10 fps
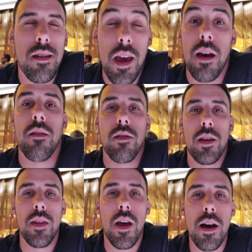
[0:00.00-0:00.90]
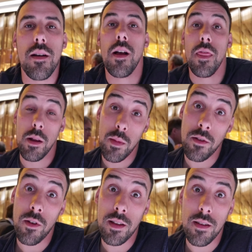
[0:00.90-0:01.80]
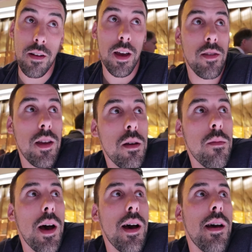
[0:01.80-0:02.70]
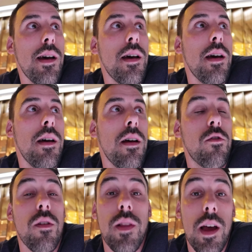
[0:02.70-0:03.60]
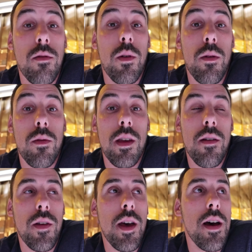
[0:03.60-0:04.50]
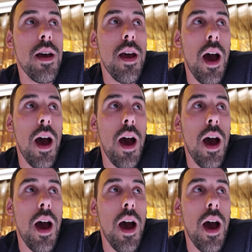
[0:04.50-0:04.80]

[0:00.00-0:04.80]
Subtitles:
Yeah, seeing that, then meeting Ryan Turk. I seen him at Driftland when he was there for that.